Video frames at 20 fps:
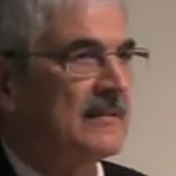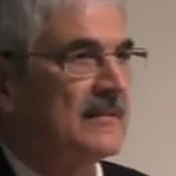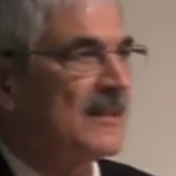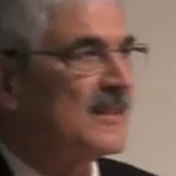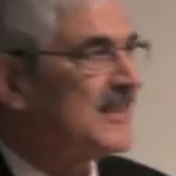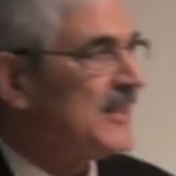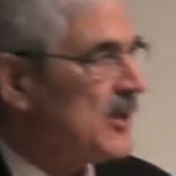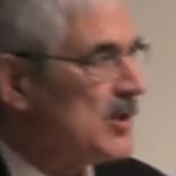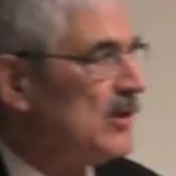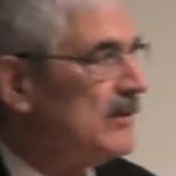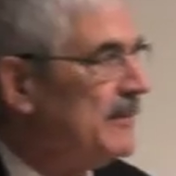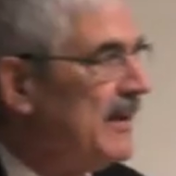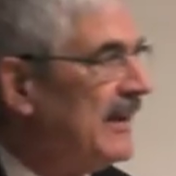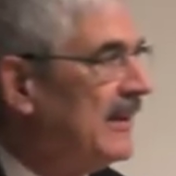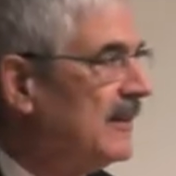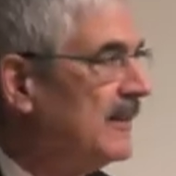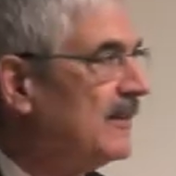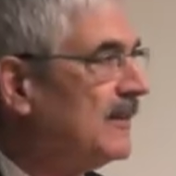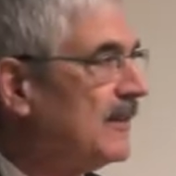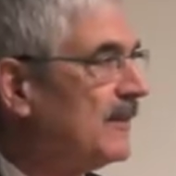decision
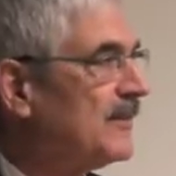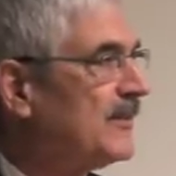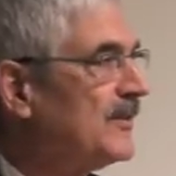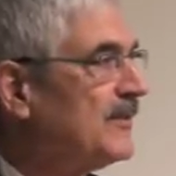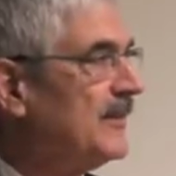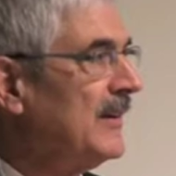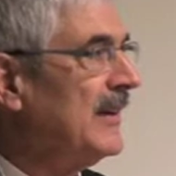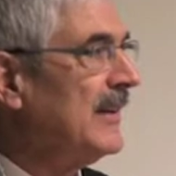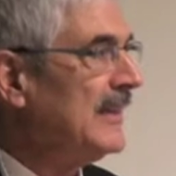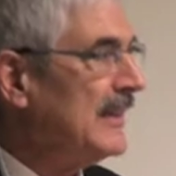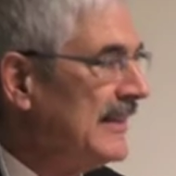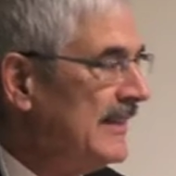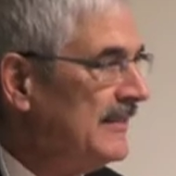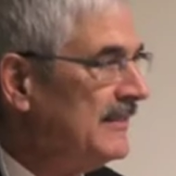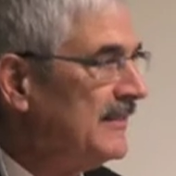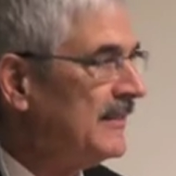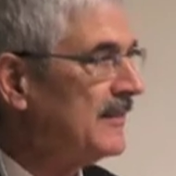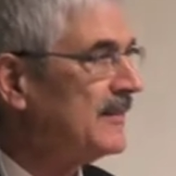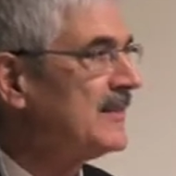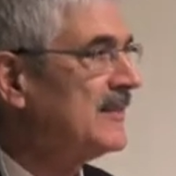makers and
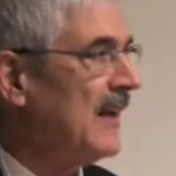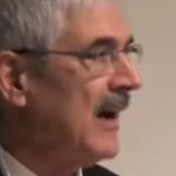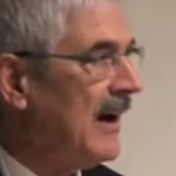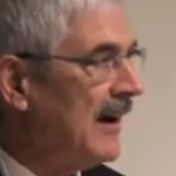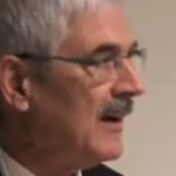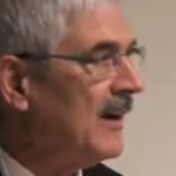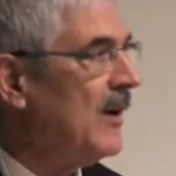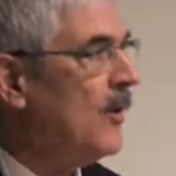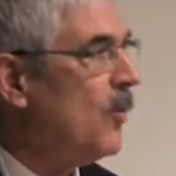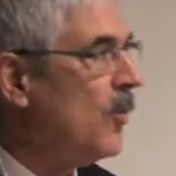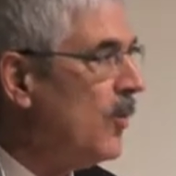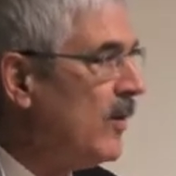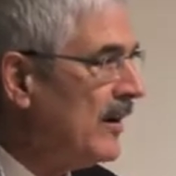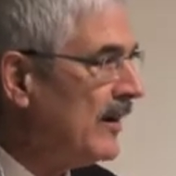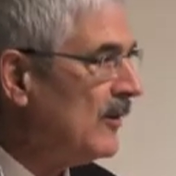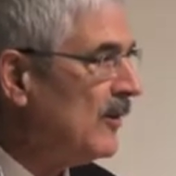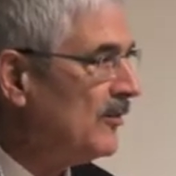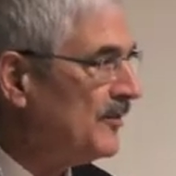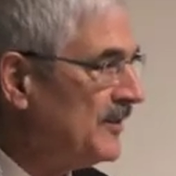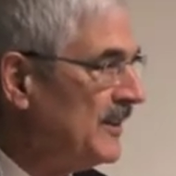leaders are
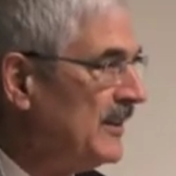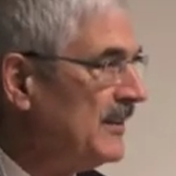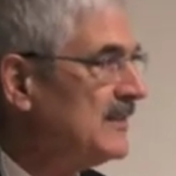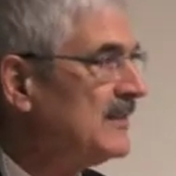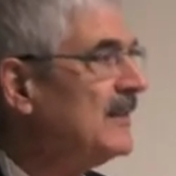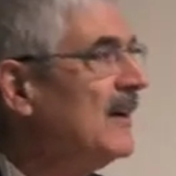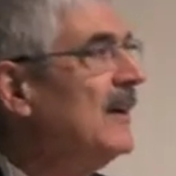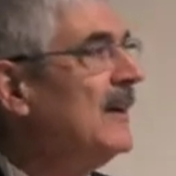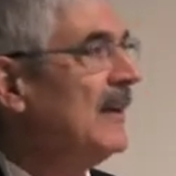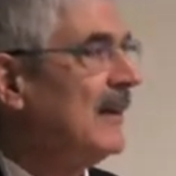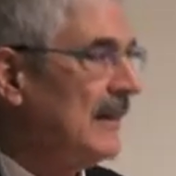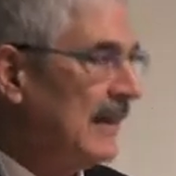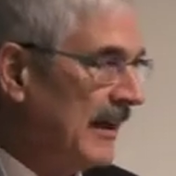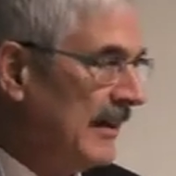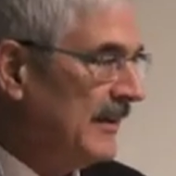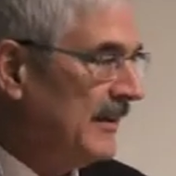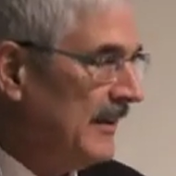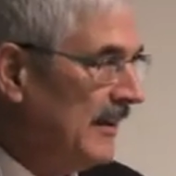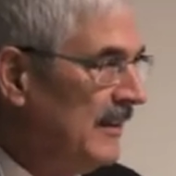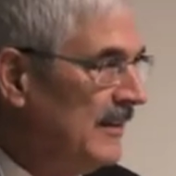aware of this,
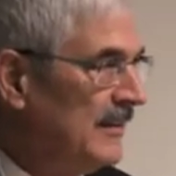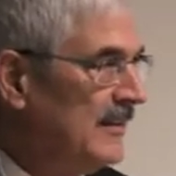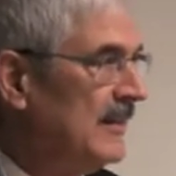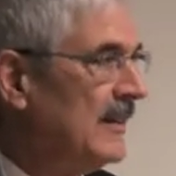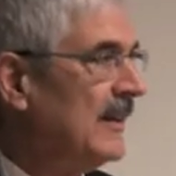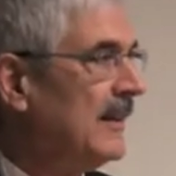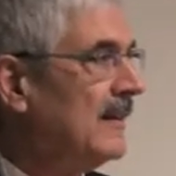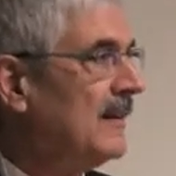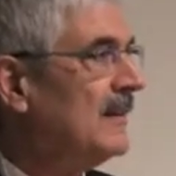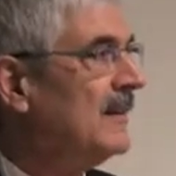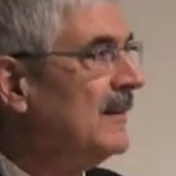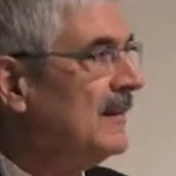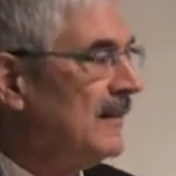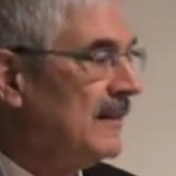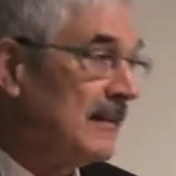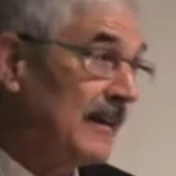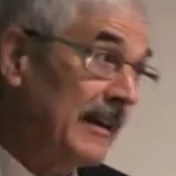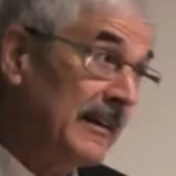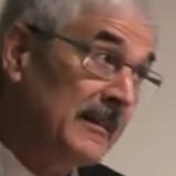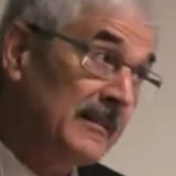like India,
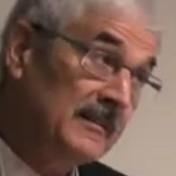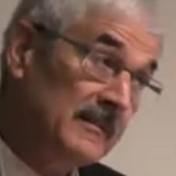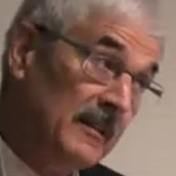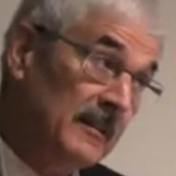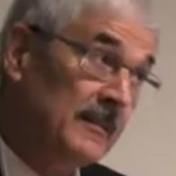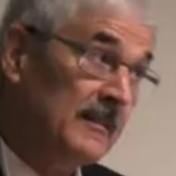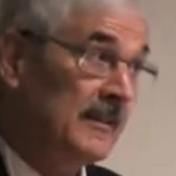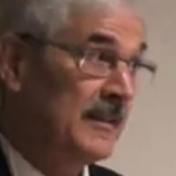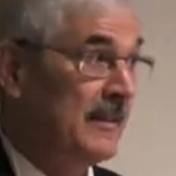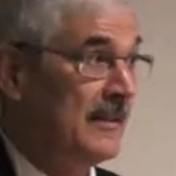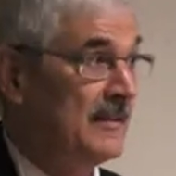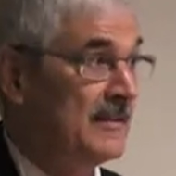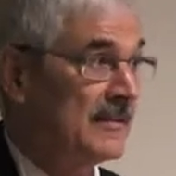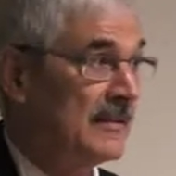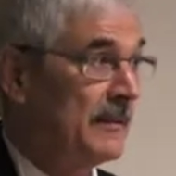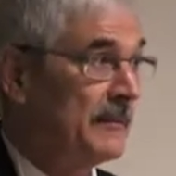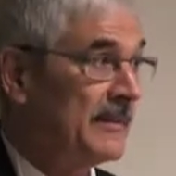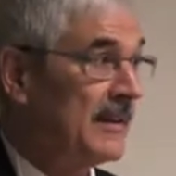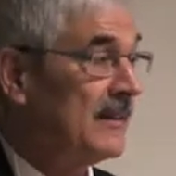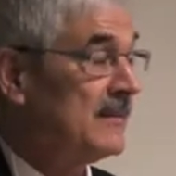like Turkey in
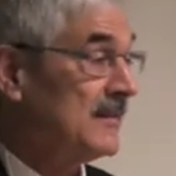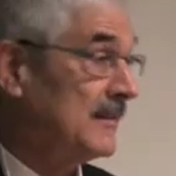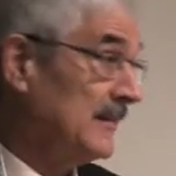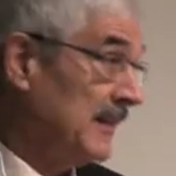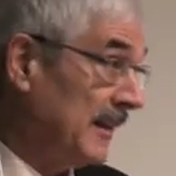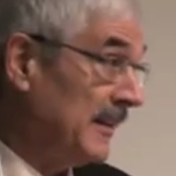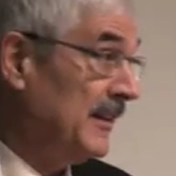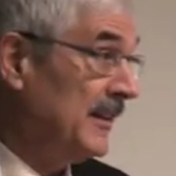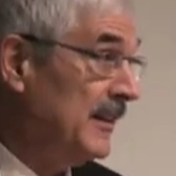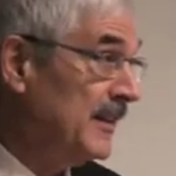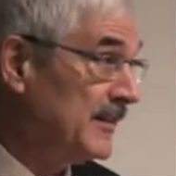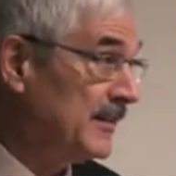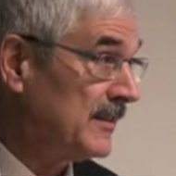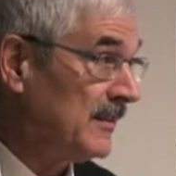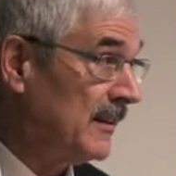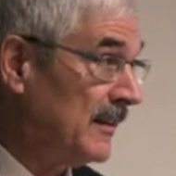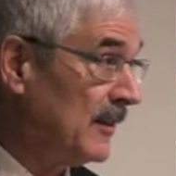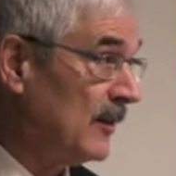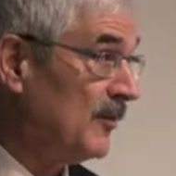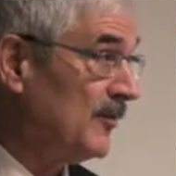some cases, like
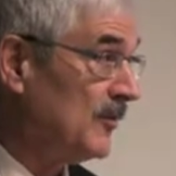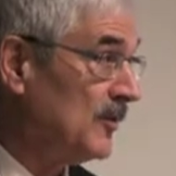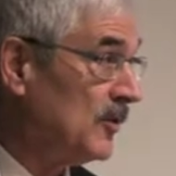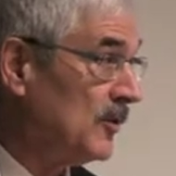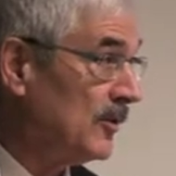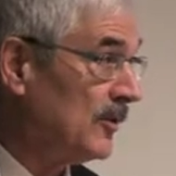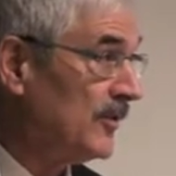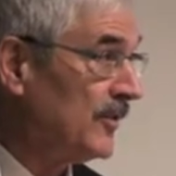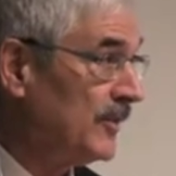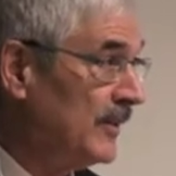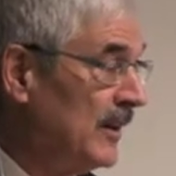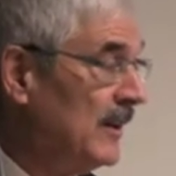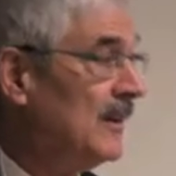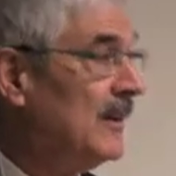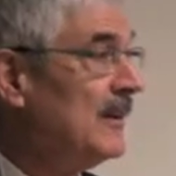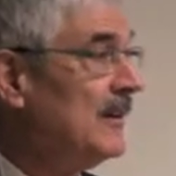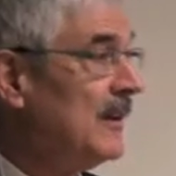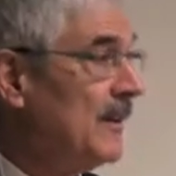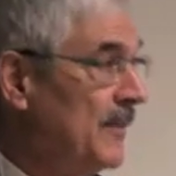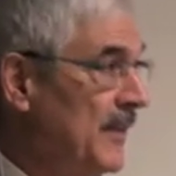Israel, of course,
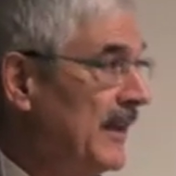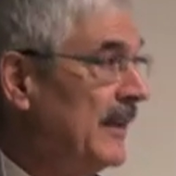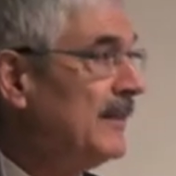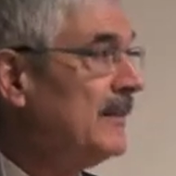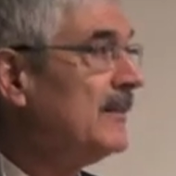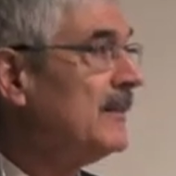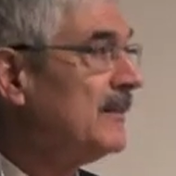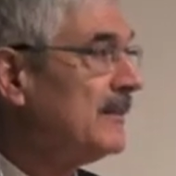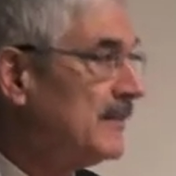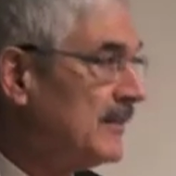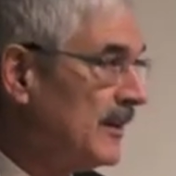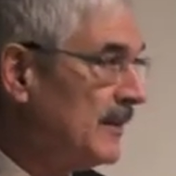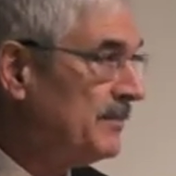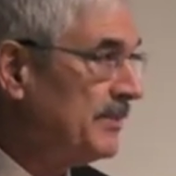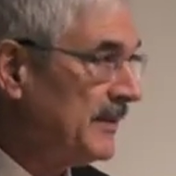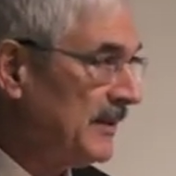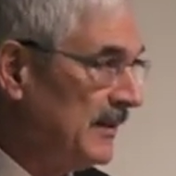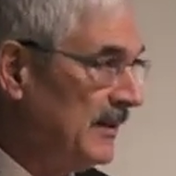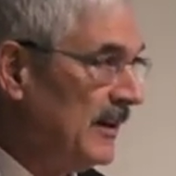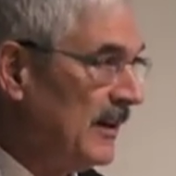then
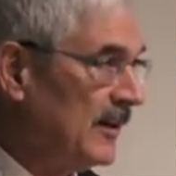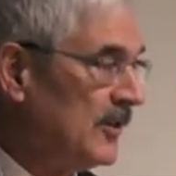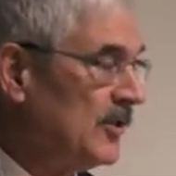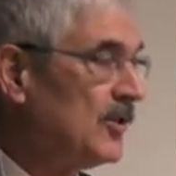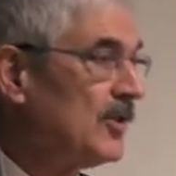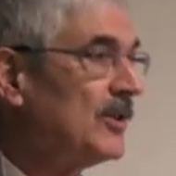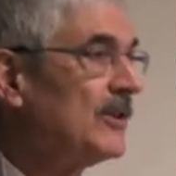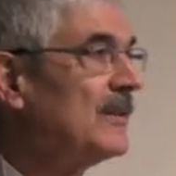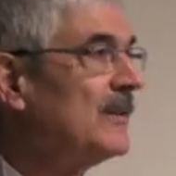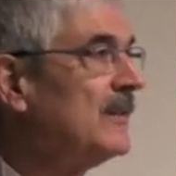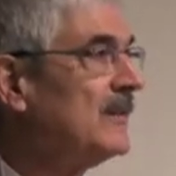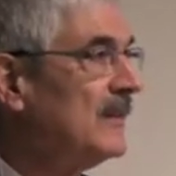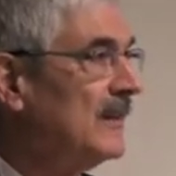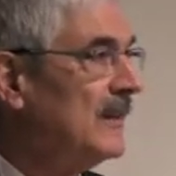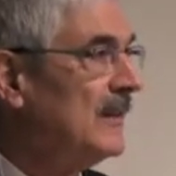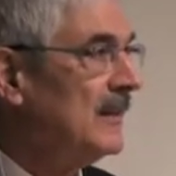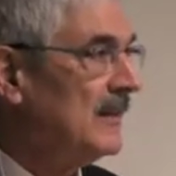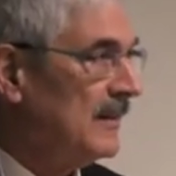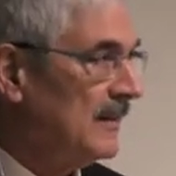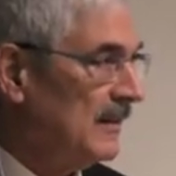drip irrigation
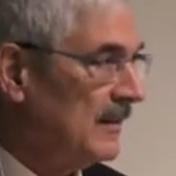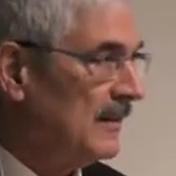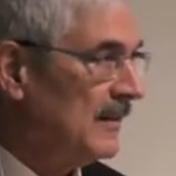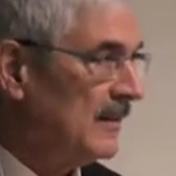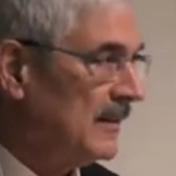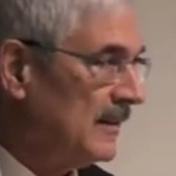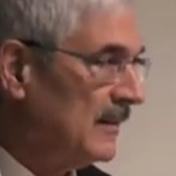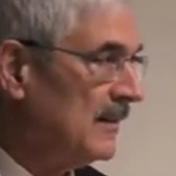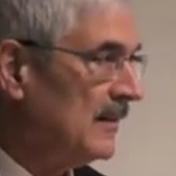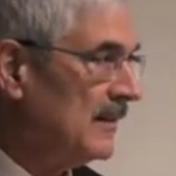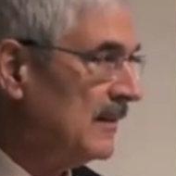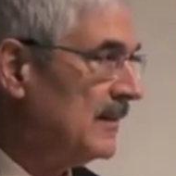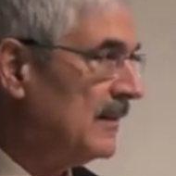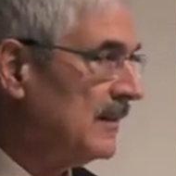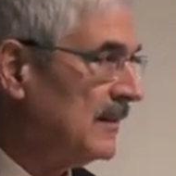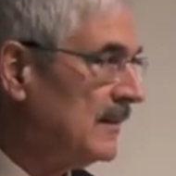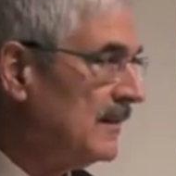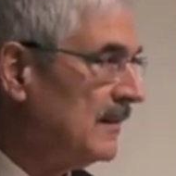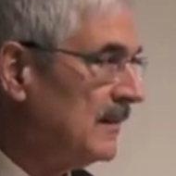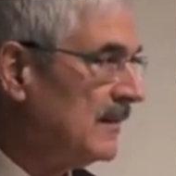uh,
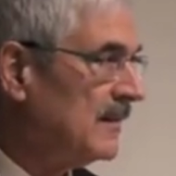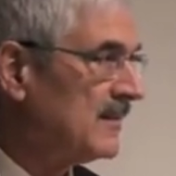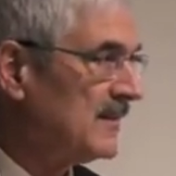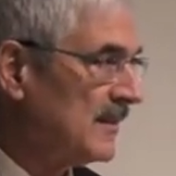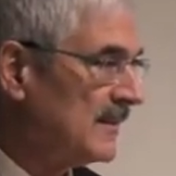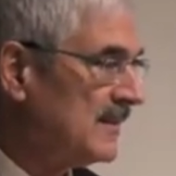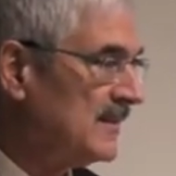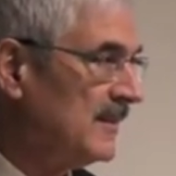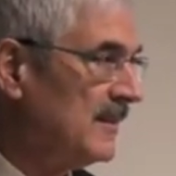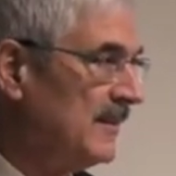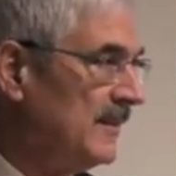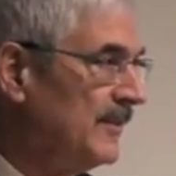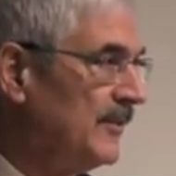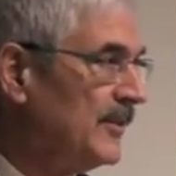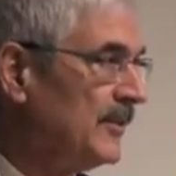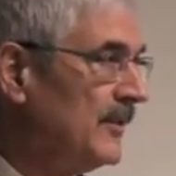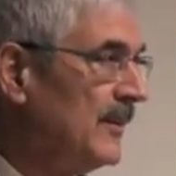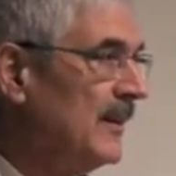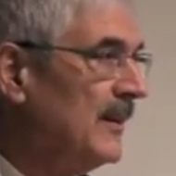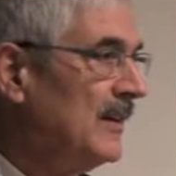uh,
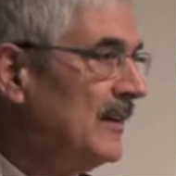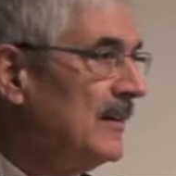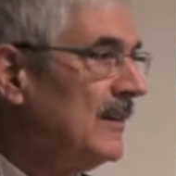succeeds.